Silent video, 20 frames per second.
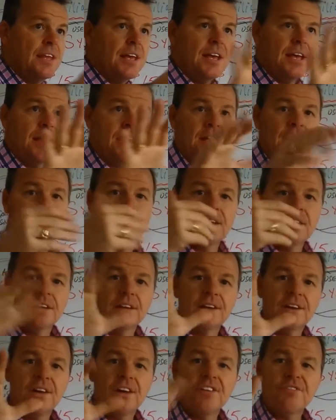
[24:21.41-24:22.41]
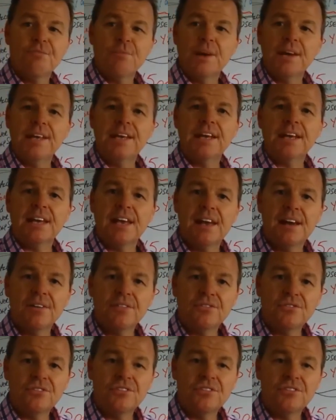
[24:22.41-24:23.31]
their live money account.